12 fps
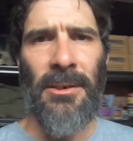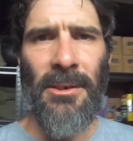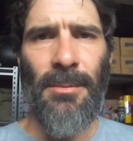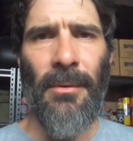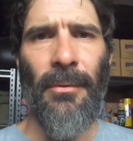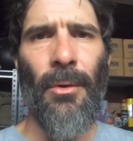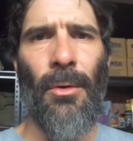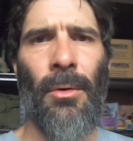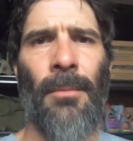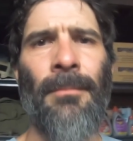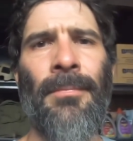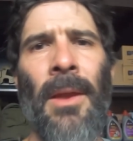it just
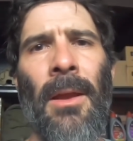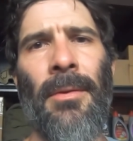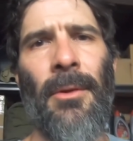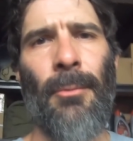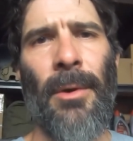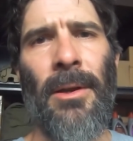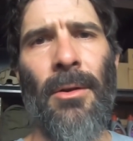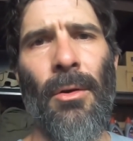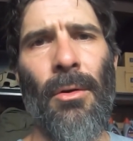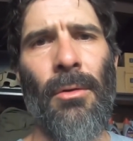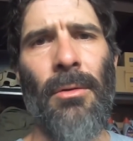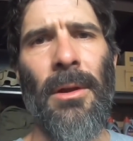before, the
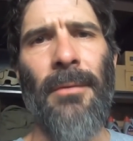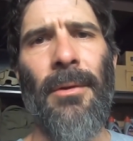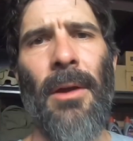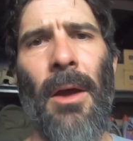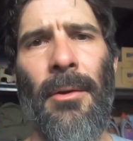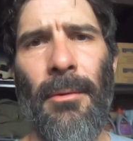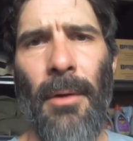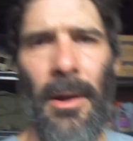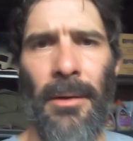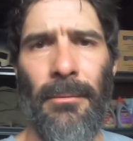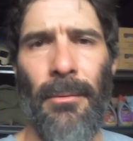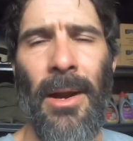recall, if you own a
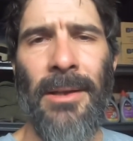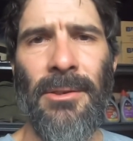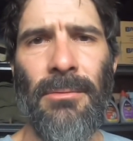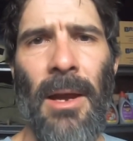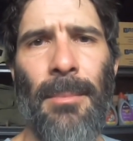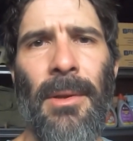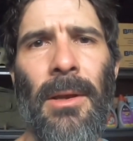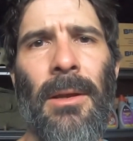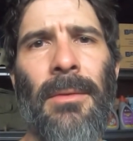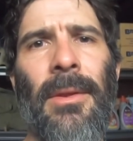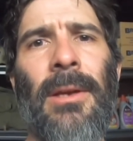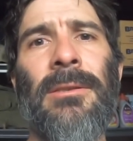Ranger
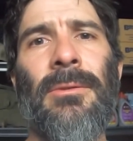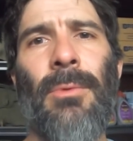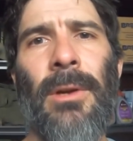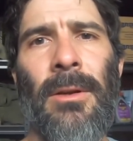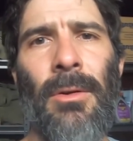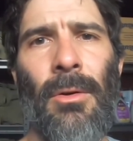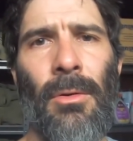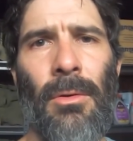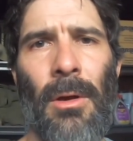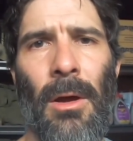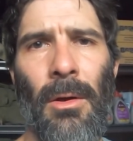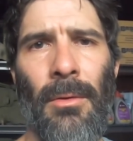Raptor, there's a
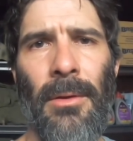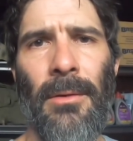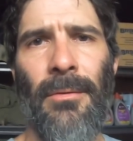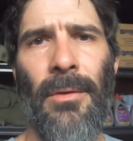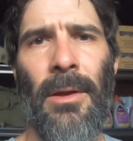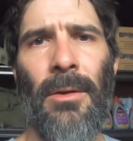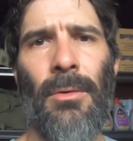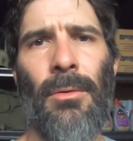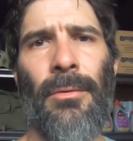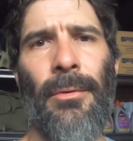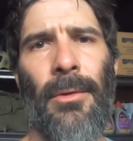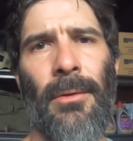recall on the
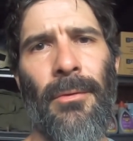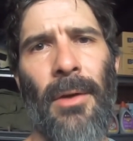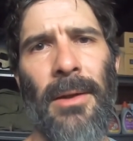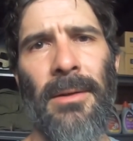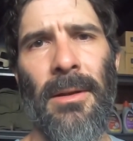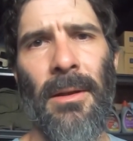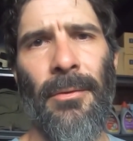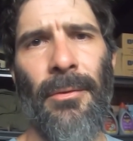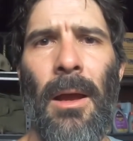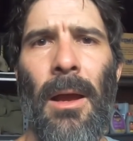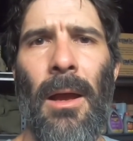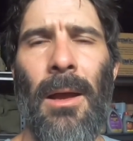vehicle for the front
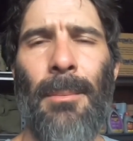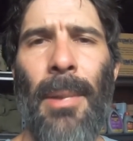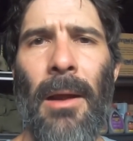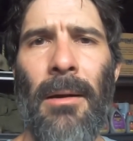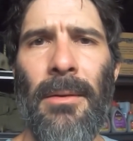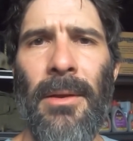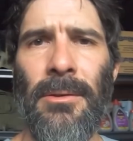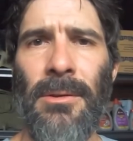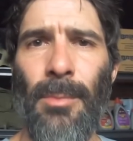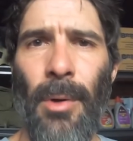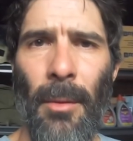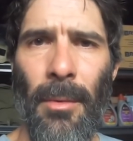diff. Apparently there was
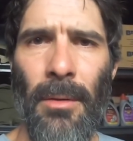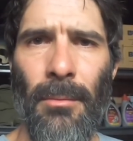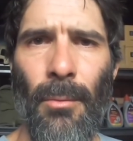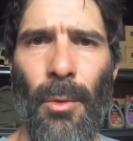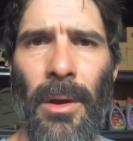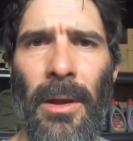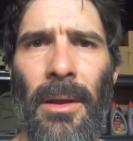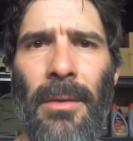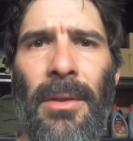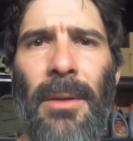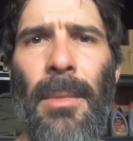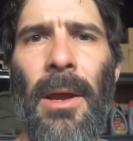a problem
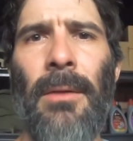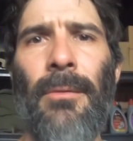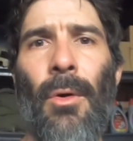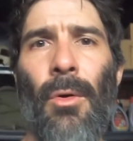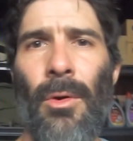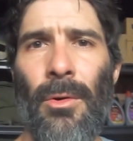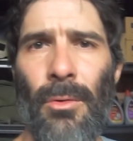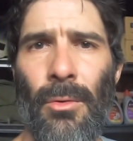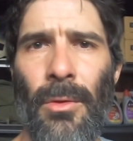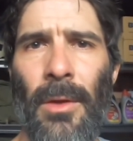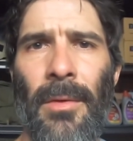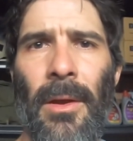with the amount of
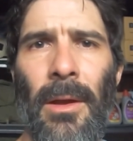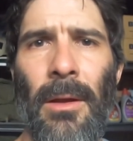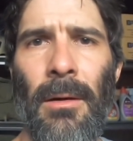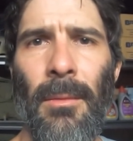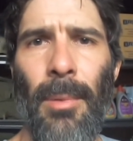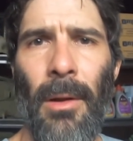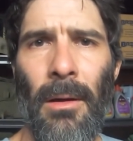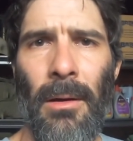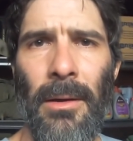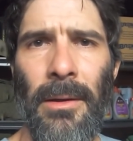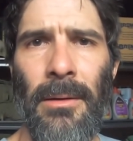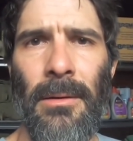oil that they're
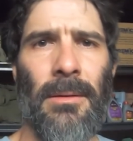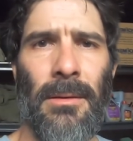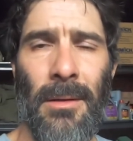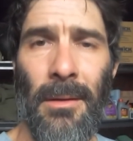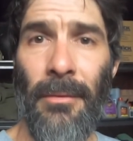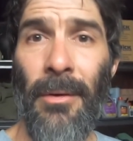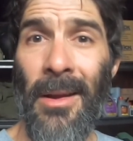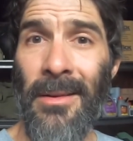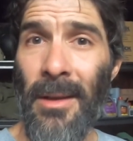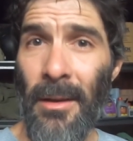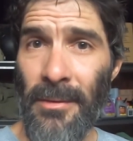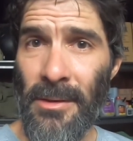applying to the
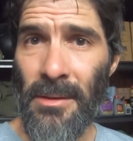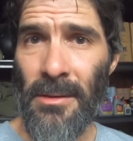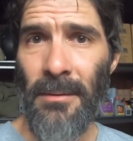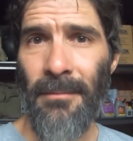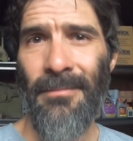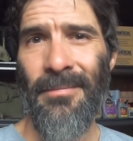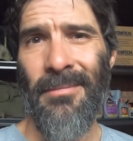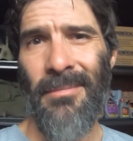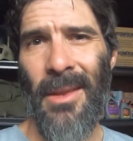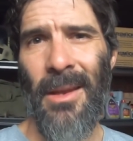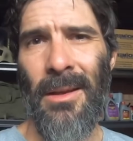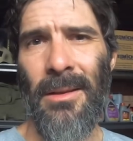front diffs.
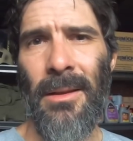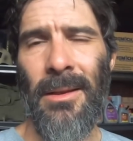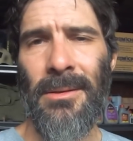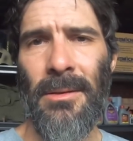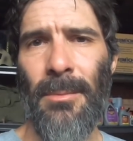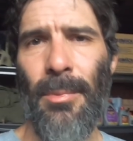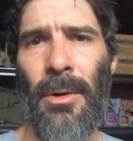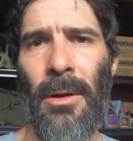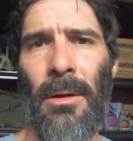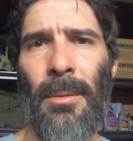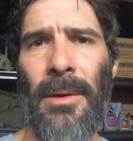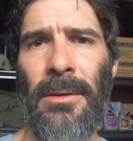They're sort of putting
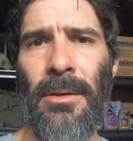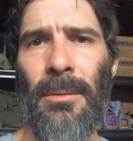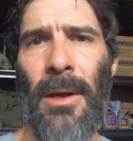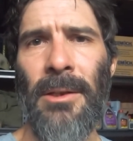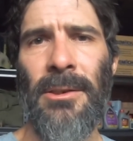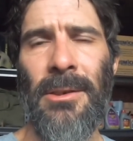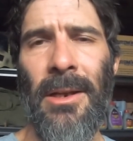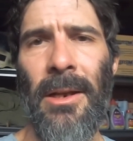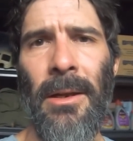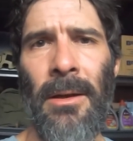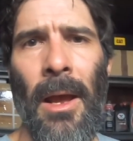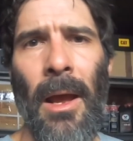a little bit too much
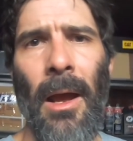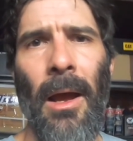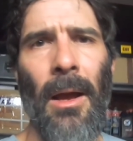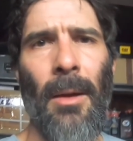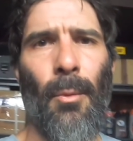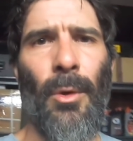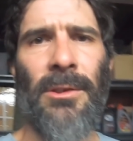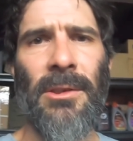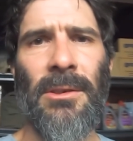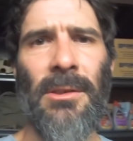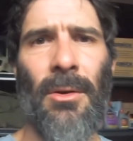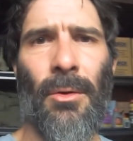in, which
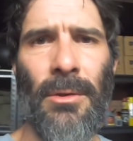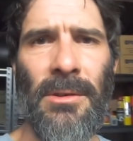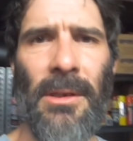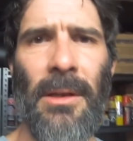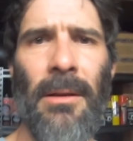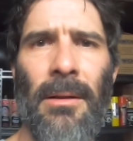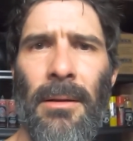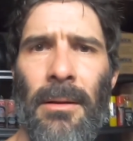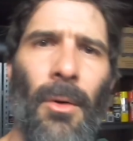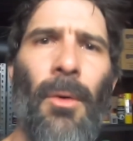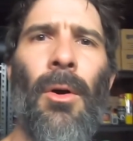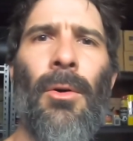is causing
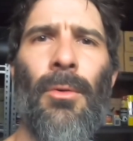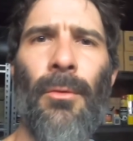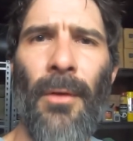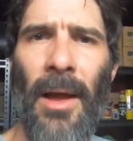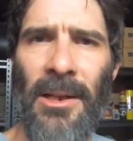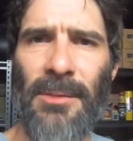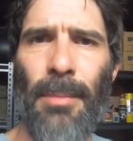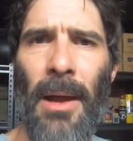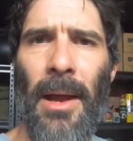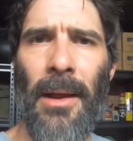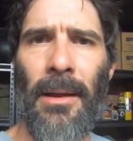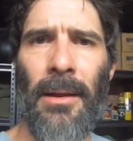oil
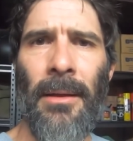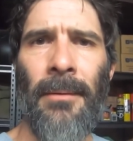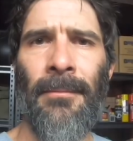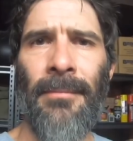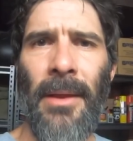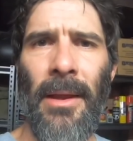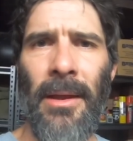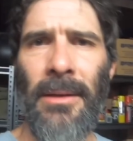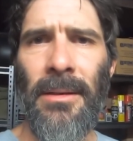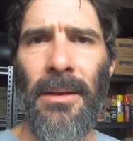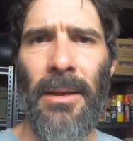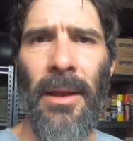flashback
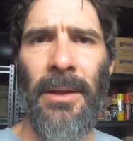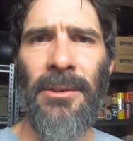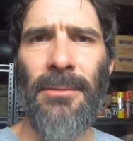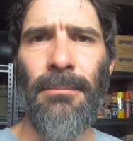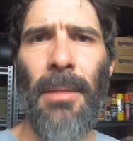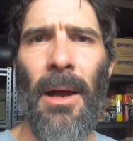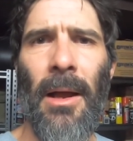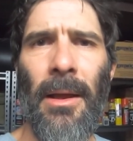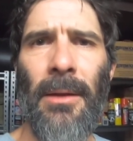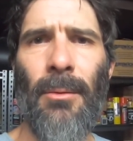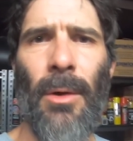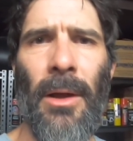into the engine
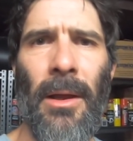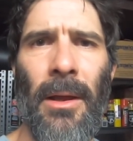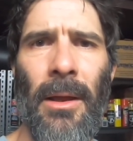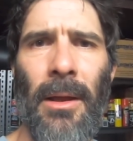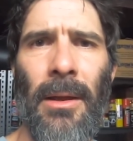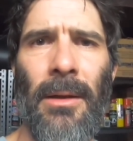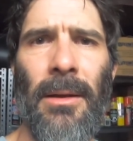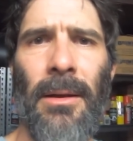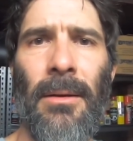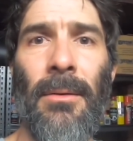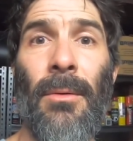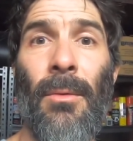bay where
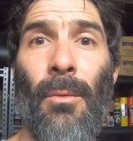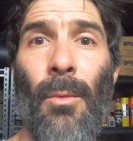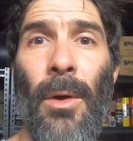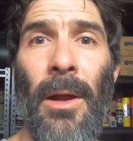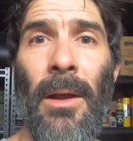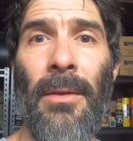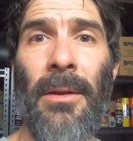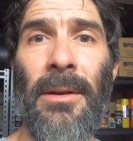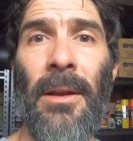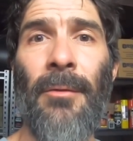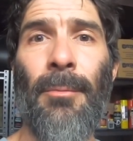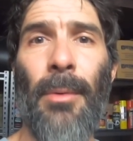the
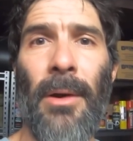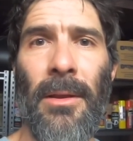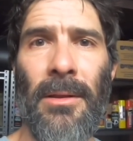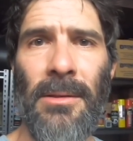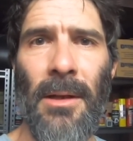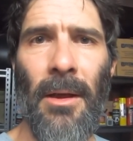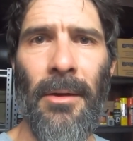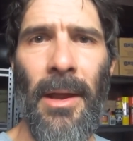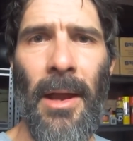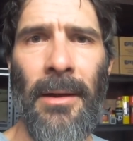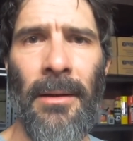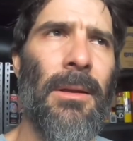diff breathers are
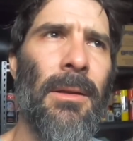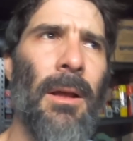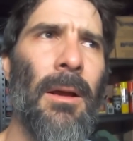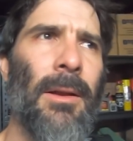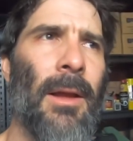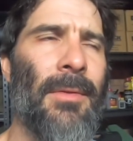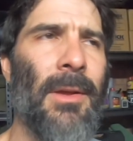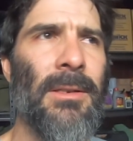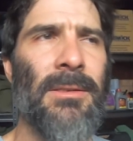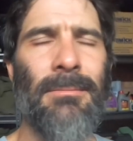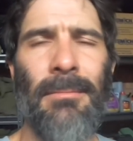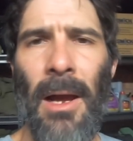located. You know, I don't think
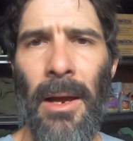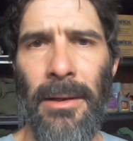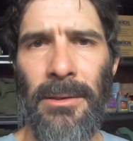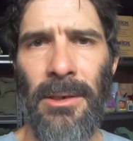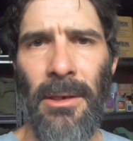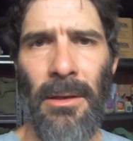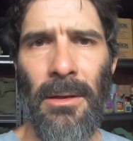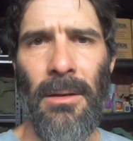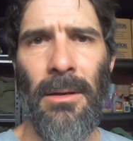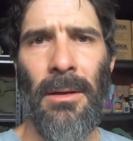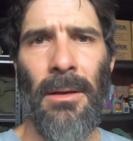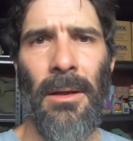it's a
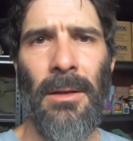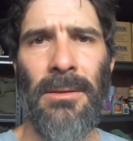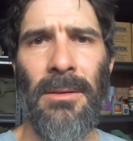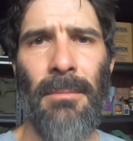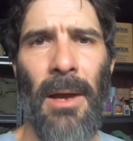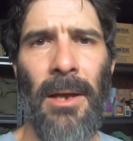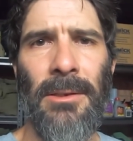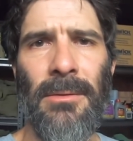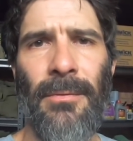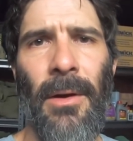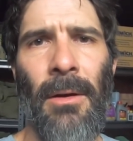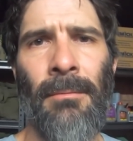
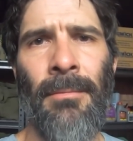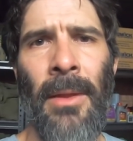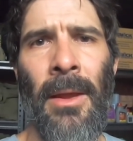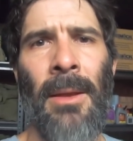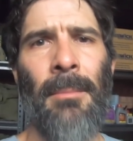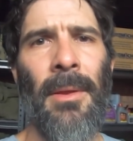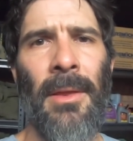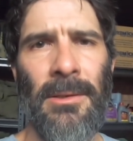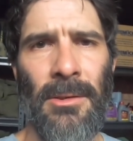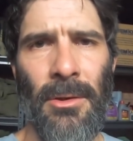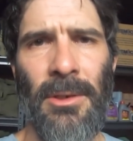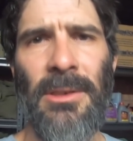major fault, but they're
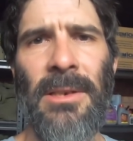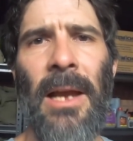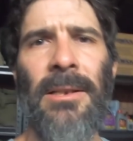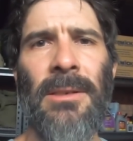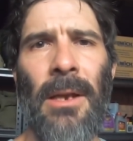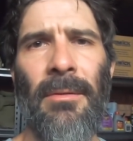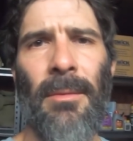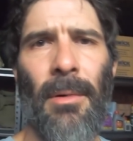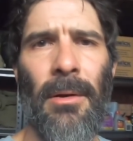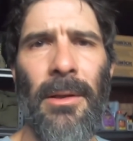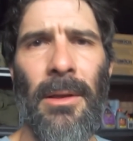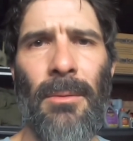sort of just catching
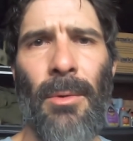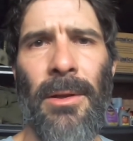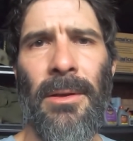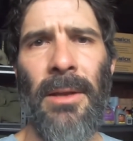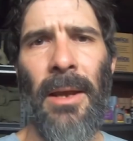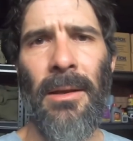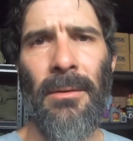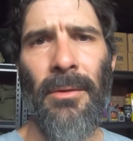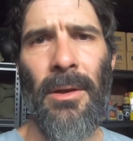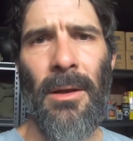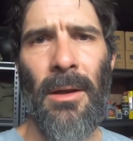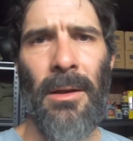everybody when you take your
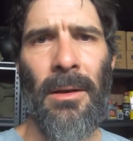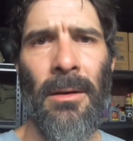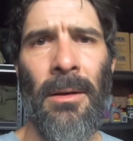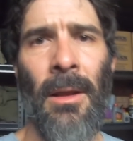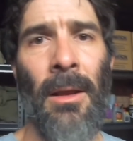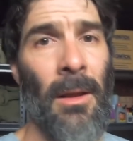vehicle in